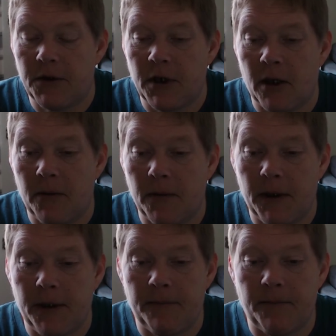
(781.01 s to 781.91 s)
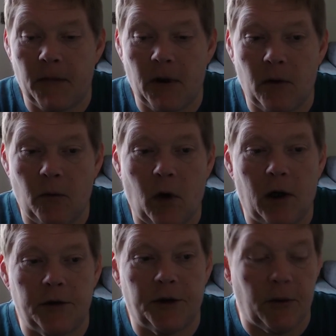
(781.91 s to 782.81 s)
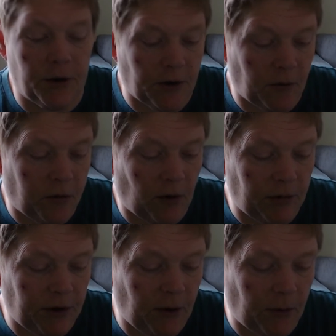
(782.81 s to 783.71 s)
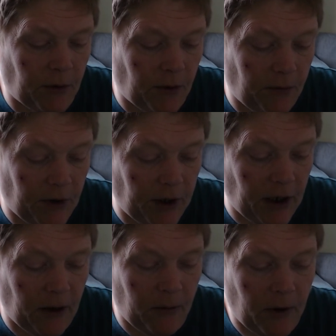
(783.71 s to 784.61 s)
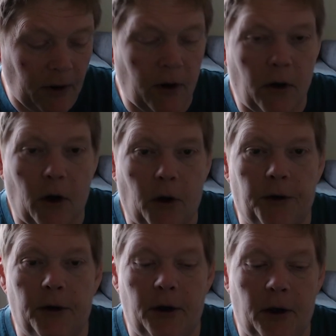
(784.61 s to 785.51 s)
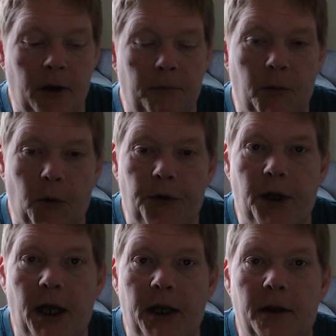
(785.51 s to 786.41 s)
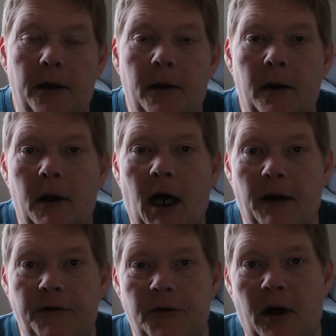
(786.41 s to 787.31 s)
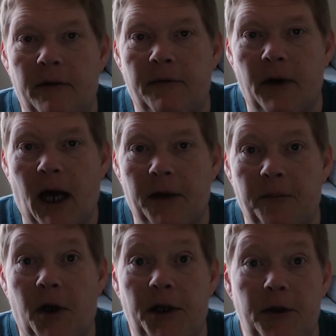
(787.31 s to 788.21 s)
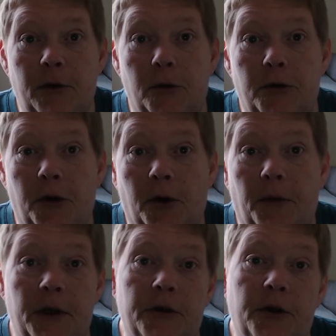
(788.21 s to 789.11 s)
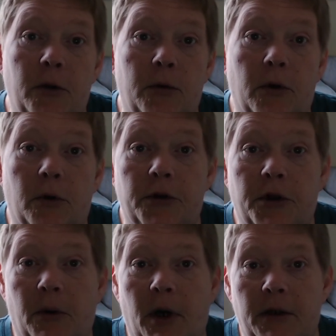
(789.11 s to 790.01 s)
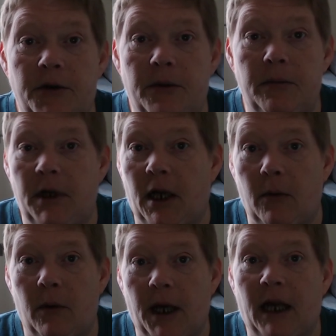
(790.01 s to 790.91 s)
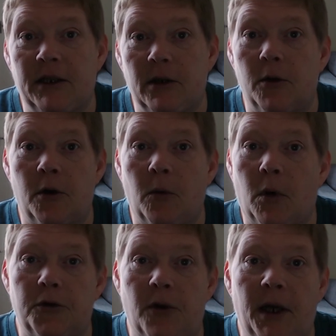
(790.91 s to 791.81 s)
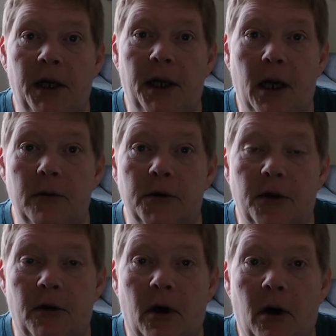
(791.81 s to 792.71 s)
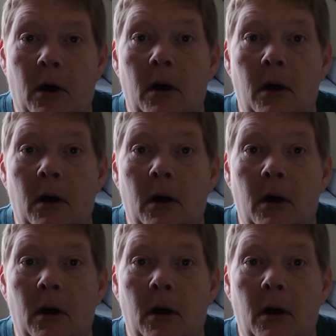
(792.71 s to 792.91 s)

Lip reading: So what I'll do is I'll probably do another video on Monday after I've had my induction on this new course, so I can, you know, and add a look at what training notes there are,